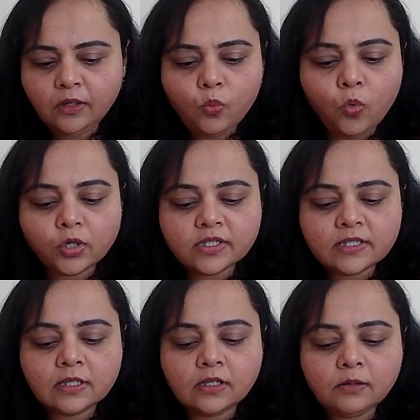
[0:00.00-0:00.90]
what is
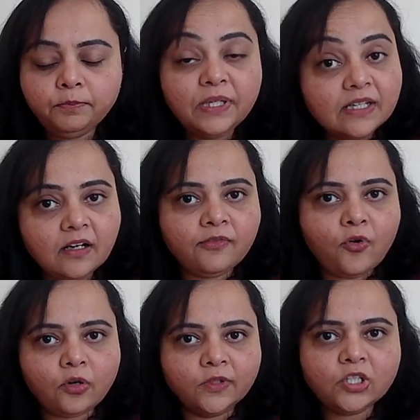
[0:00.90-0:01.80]
the period
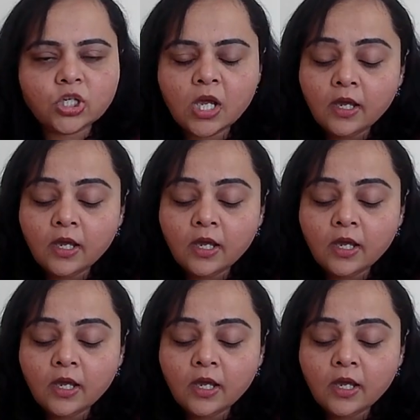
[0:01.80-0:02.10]
for which